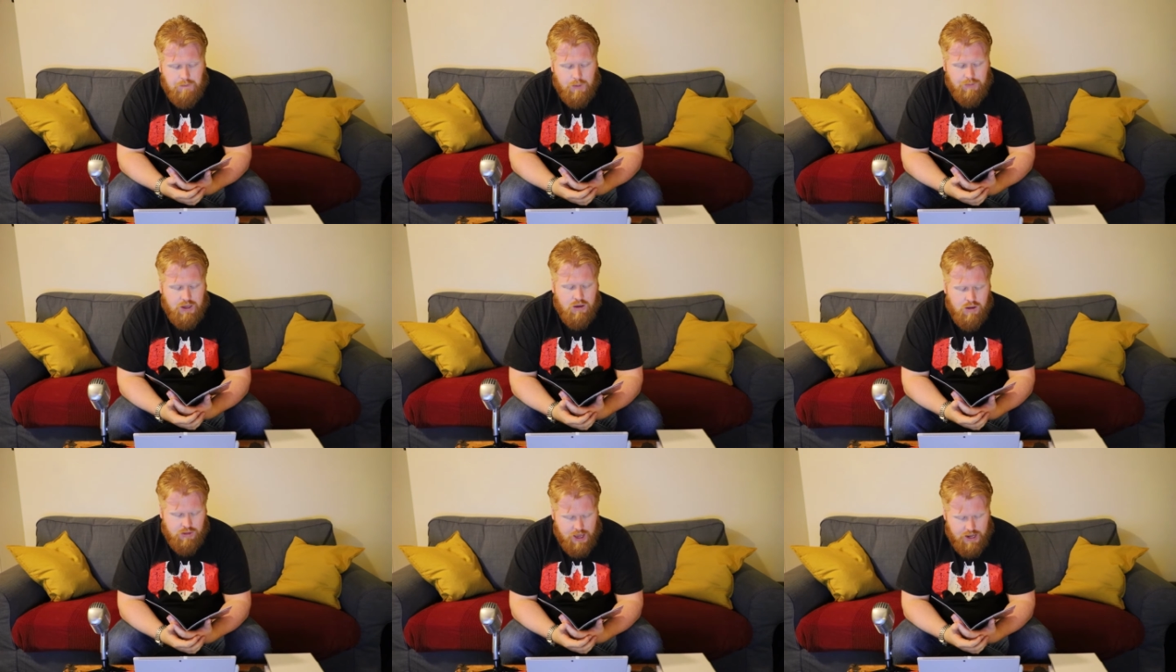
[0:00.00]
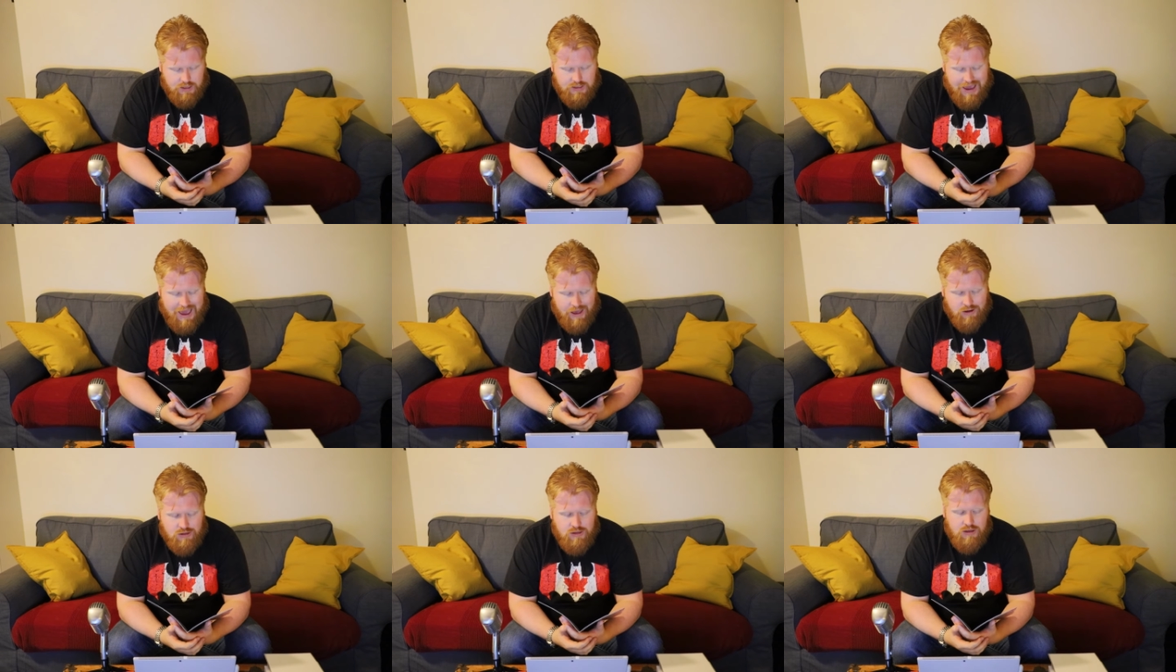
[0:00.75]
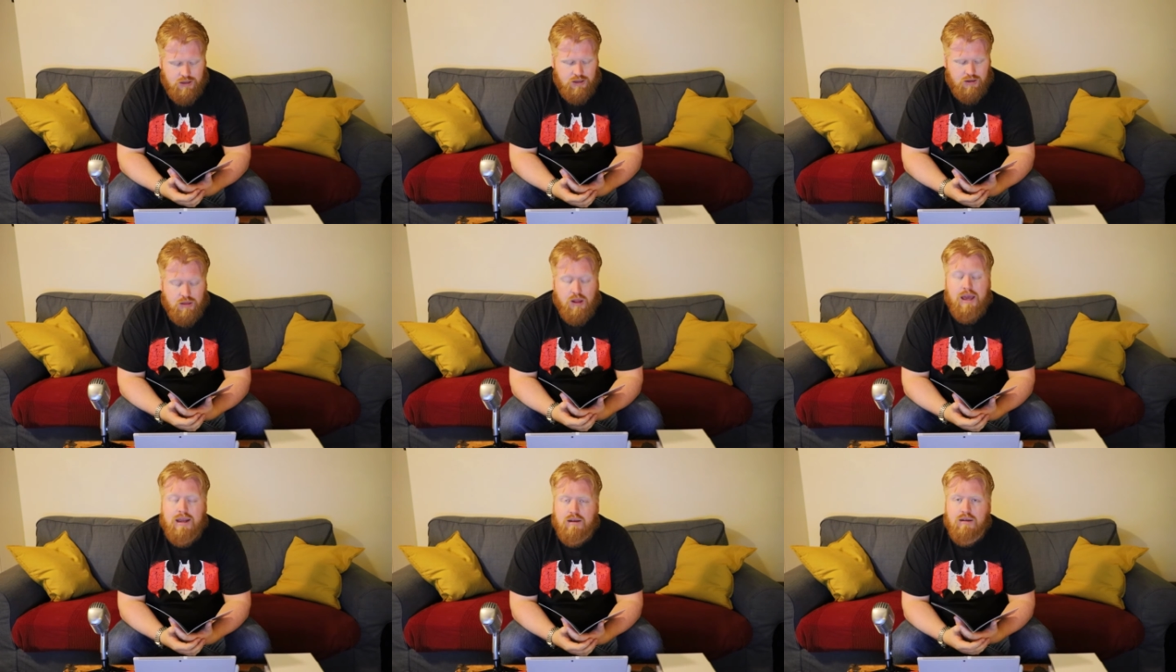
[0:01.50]
But beyond that, it's actually the
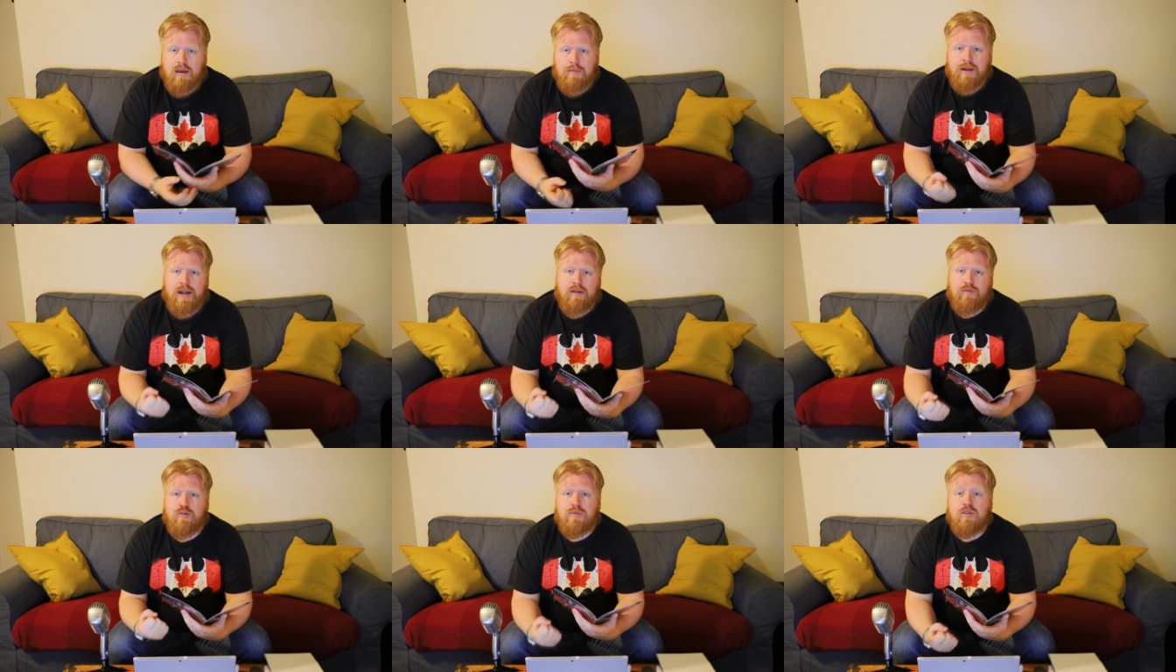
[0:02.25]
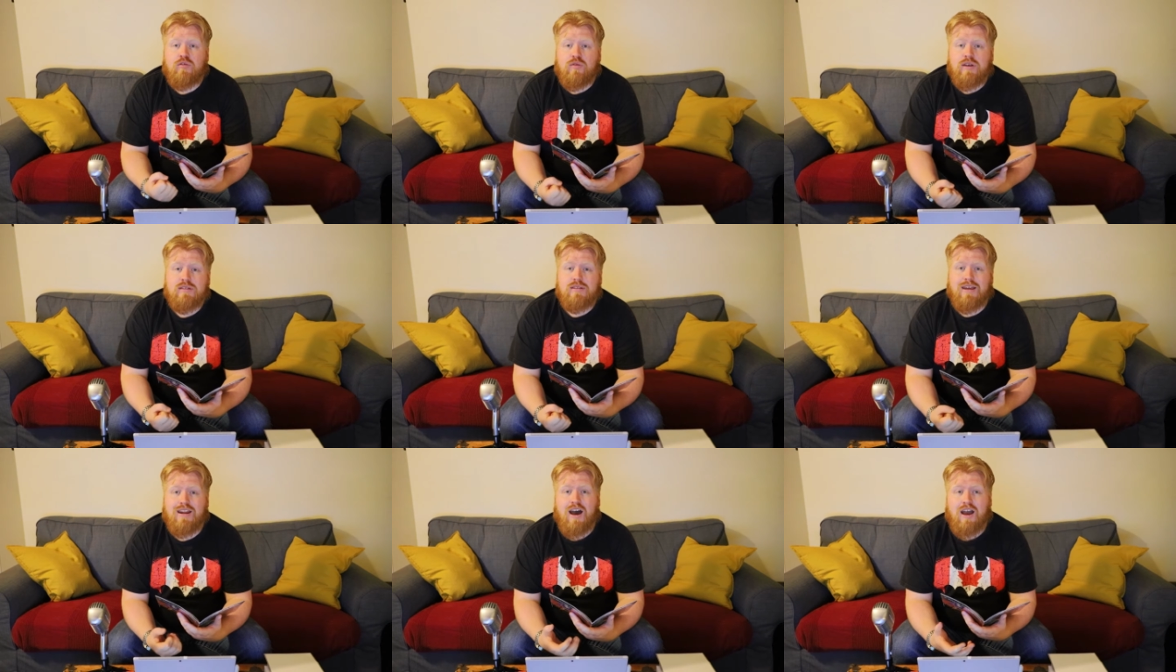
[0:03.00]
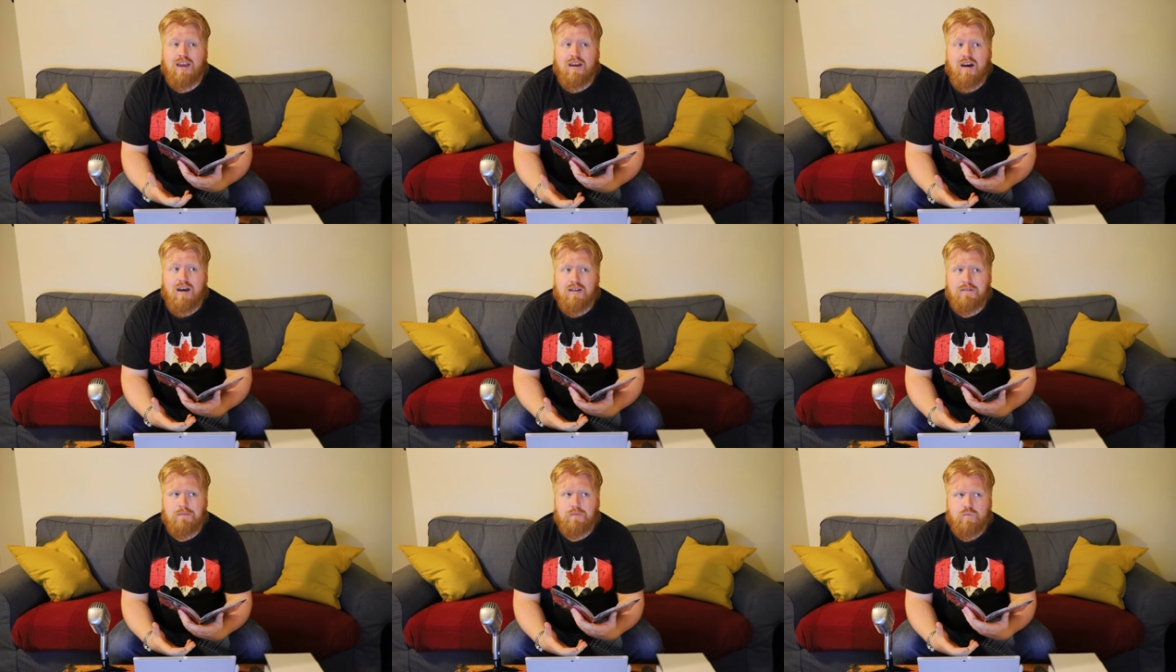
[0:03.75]
light emanating from his fist that I
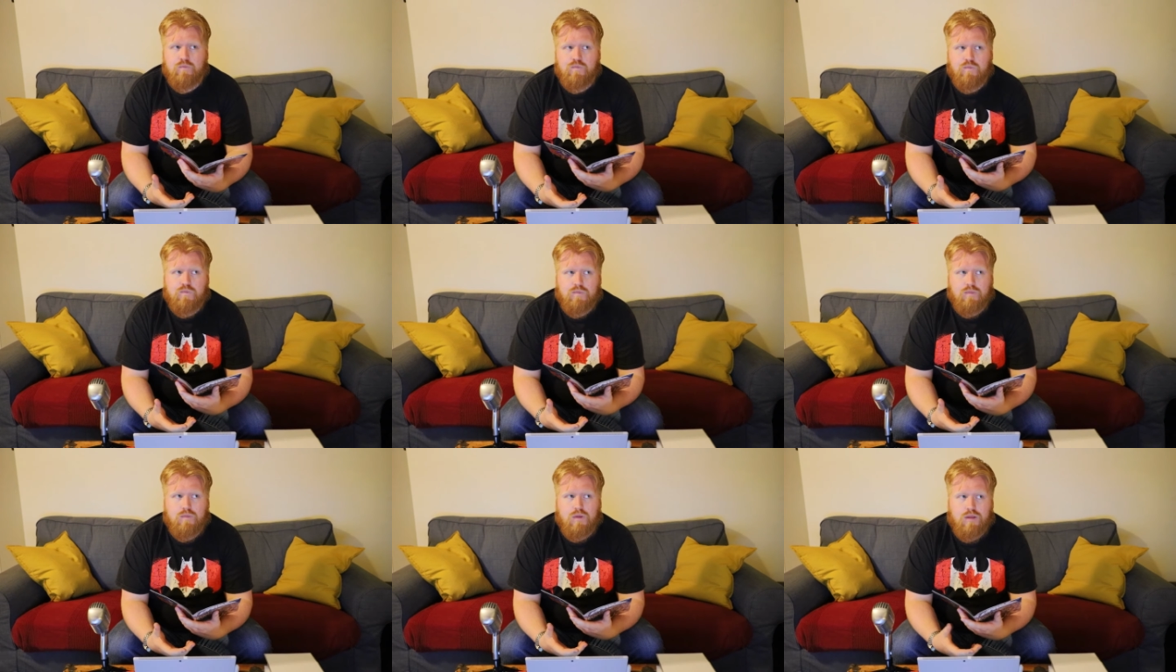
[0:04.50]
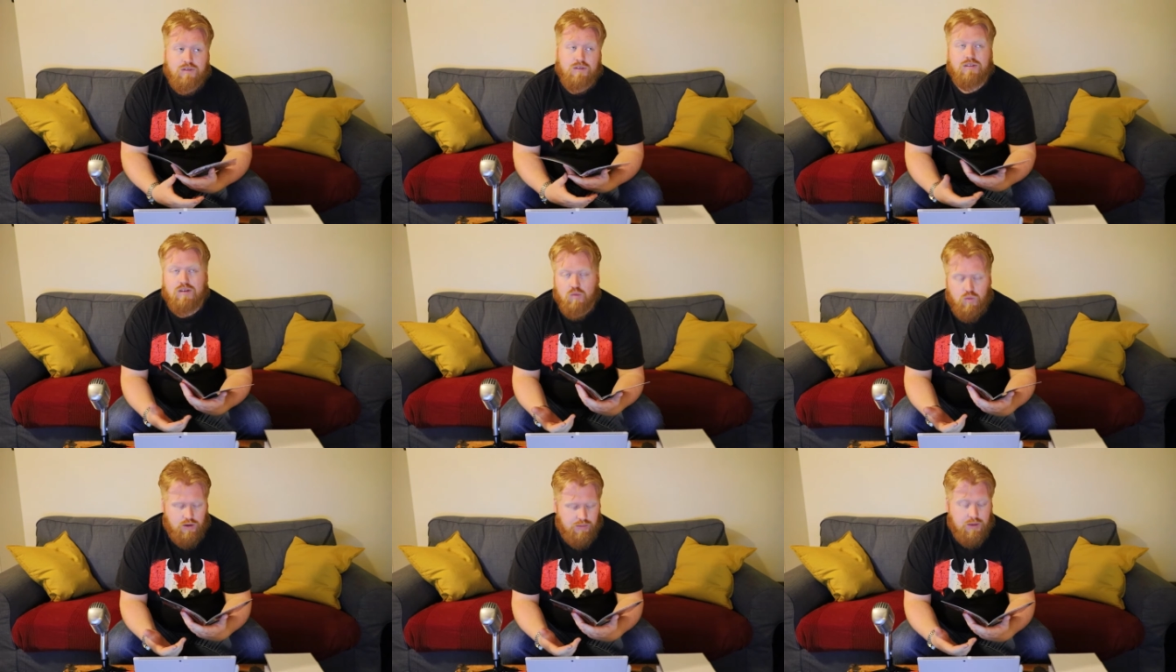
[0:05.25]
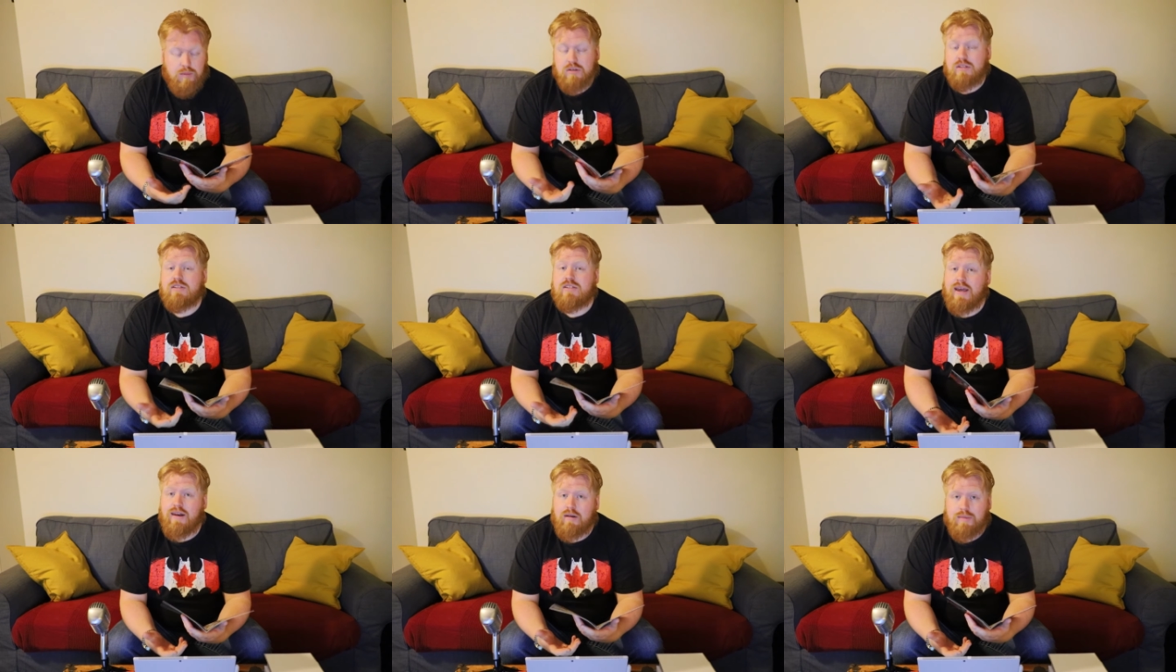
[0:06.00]
got, that's going to sound weird, but the most
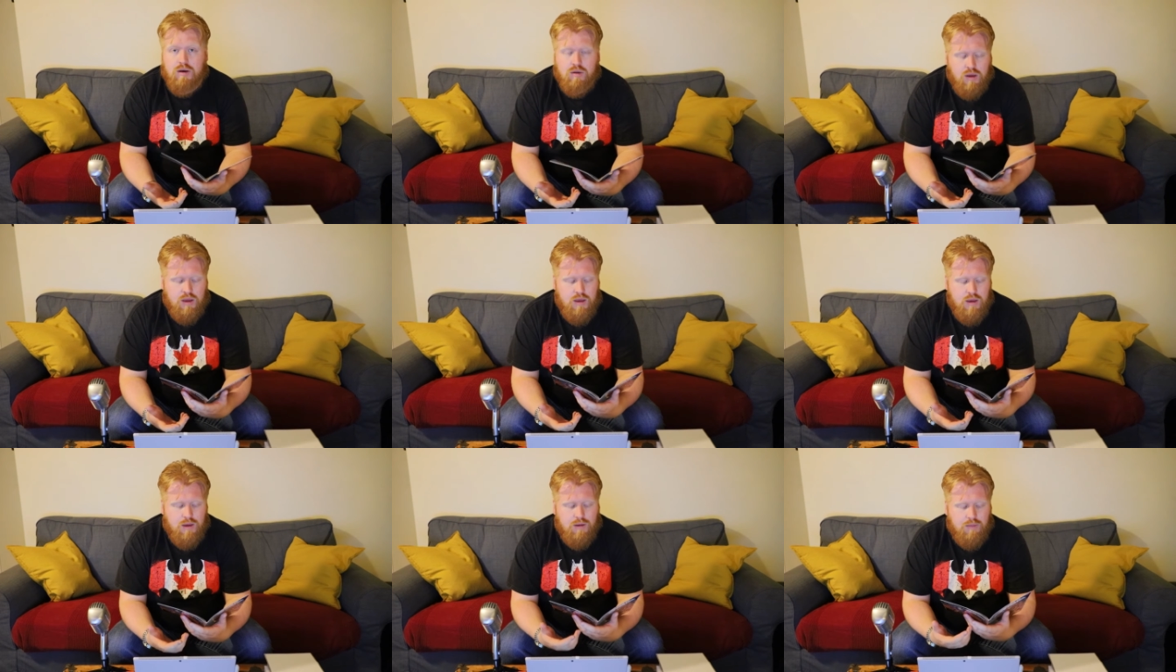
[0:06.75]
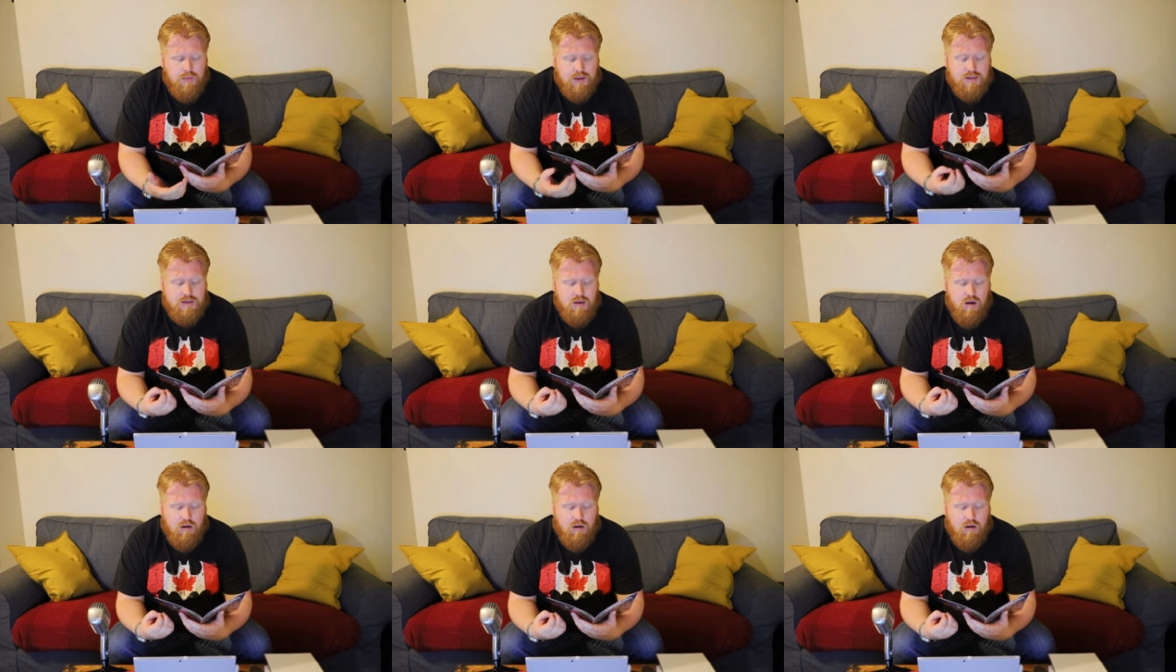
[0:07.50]
excited about. Because